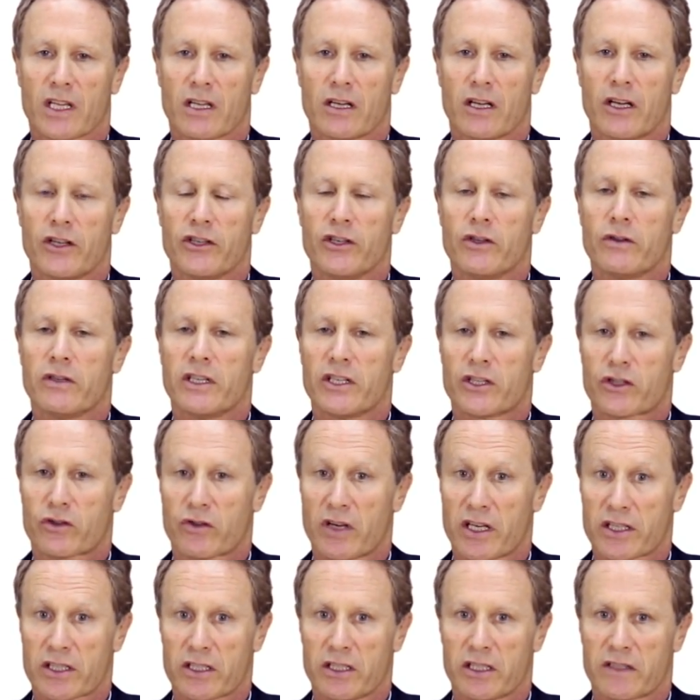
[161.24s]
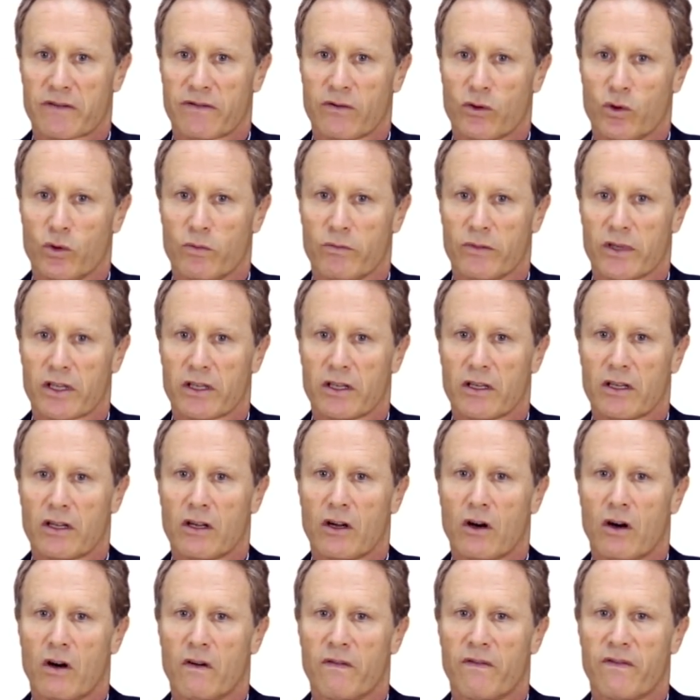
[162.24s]
A unit trust is formed
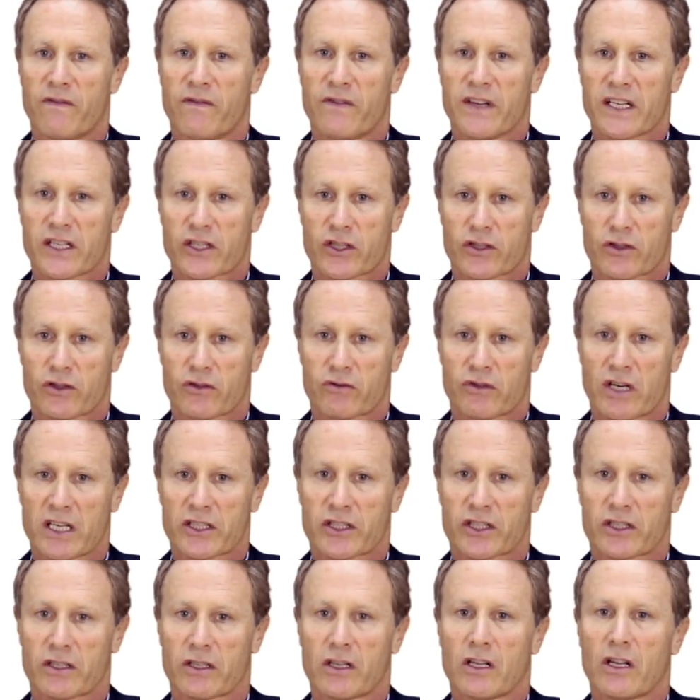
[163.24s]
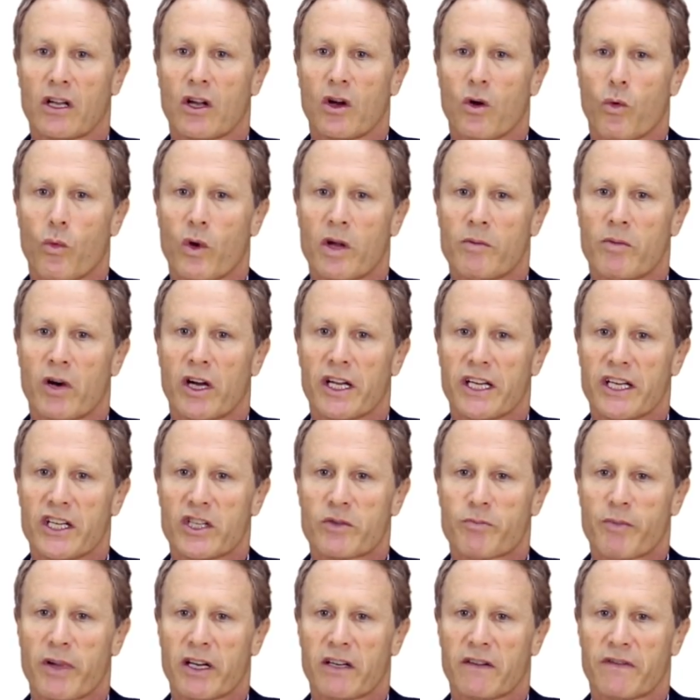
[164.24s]
of fixed trust, whereby
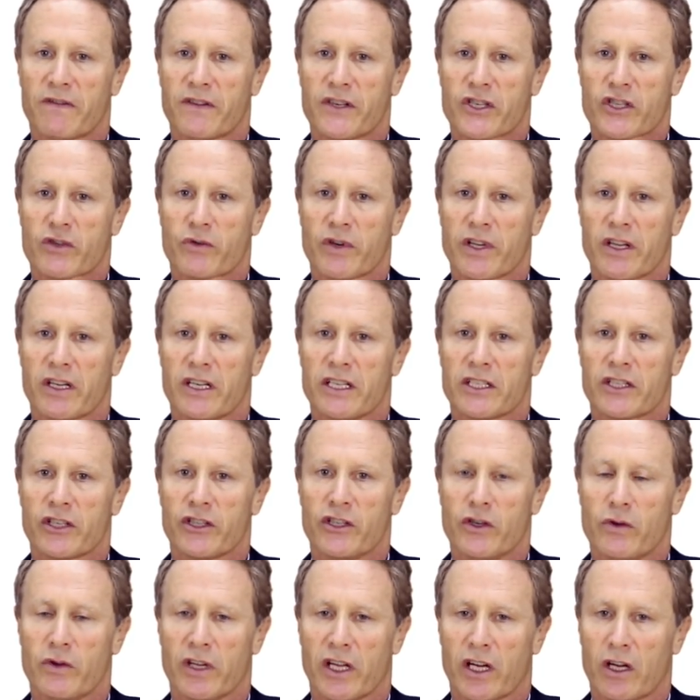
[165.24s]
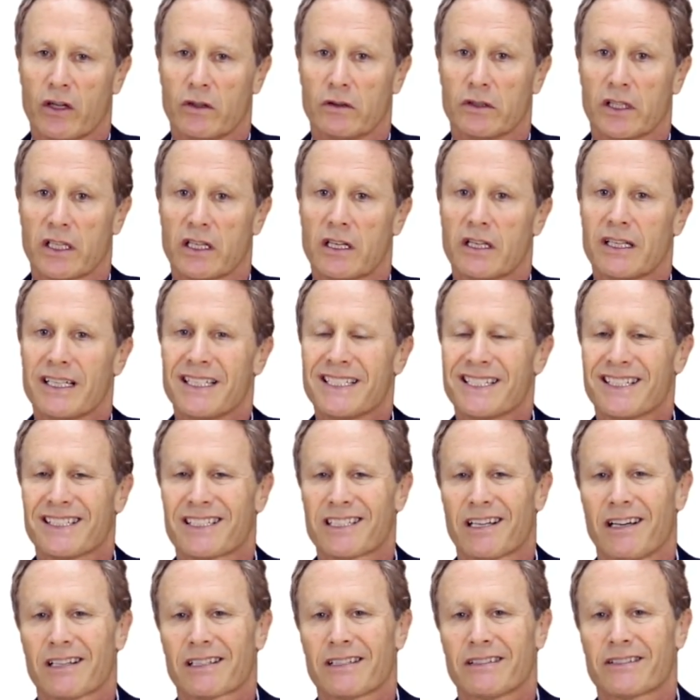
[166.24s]
each beneficiary that is a unit holder is
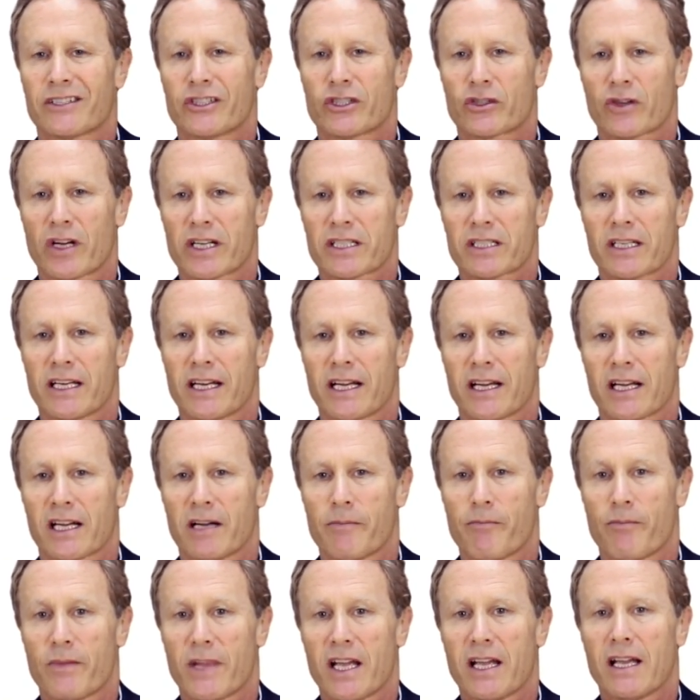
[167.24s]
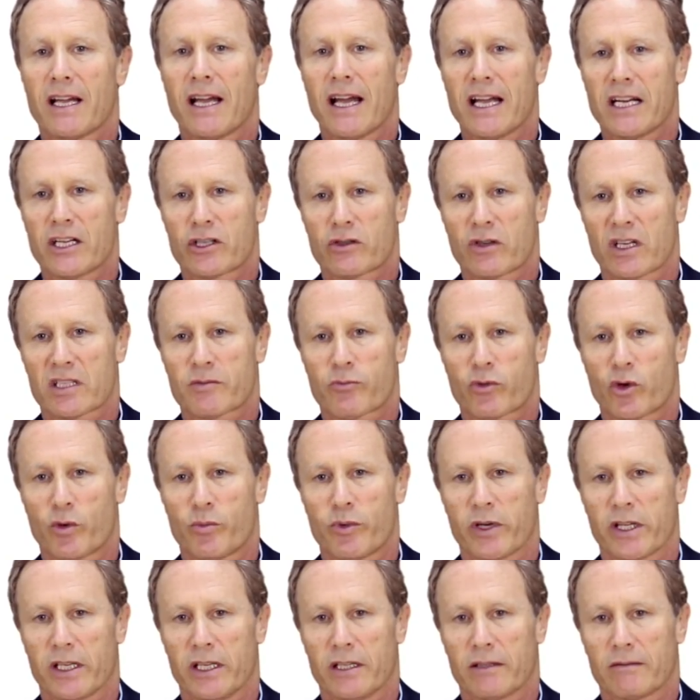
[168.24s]
entitled to trust income and trust
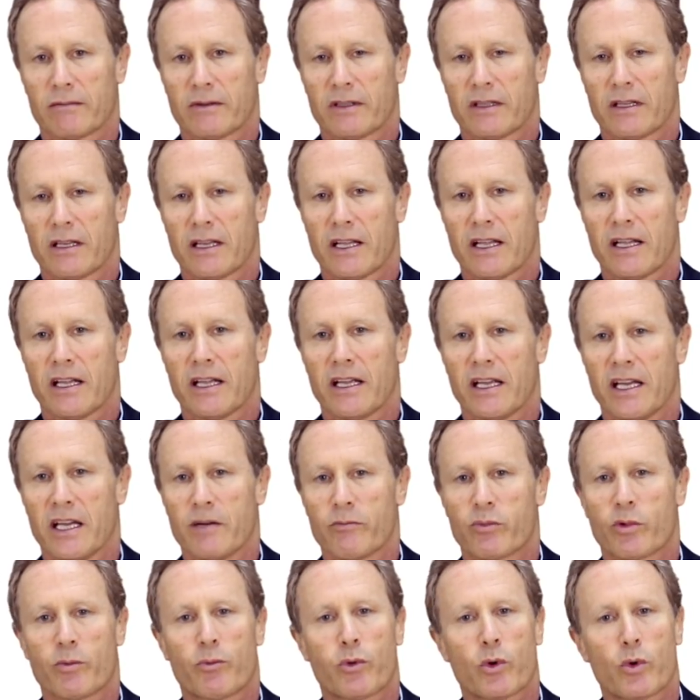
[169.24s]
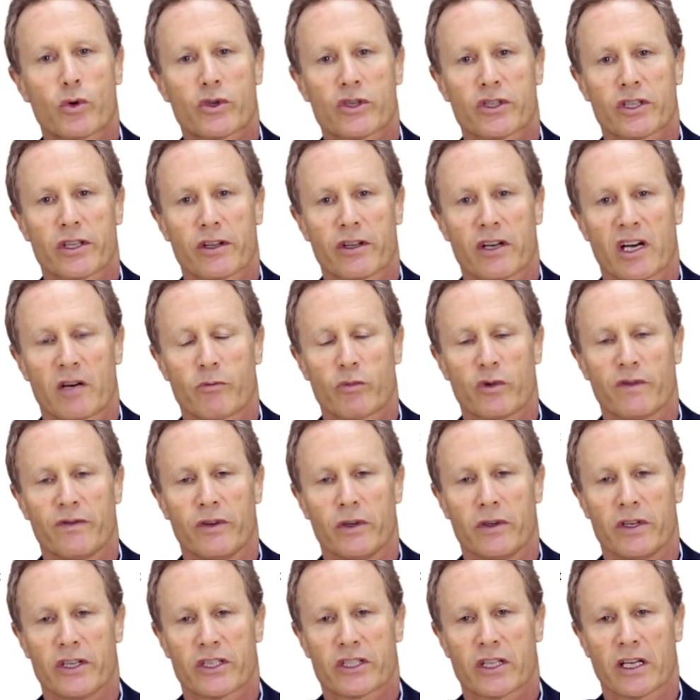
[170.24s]
property, in proportion to the number of
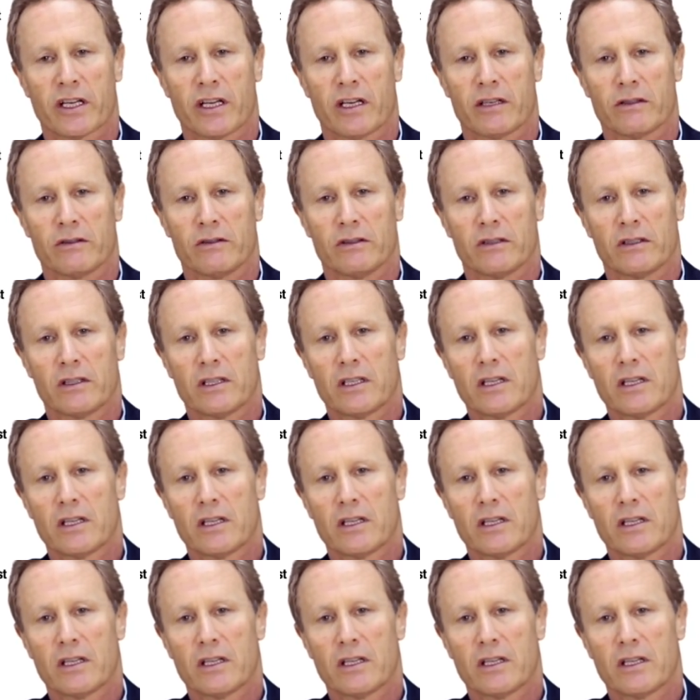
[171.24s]
units they own.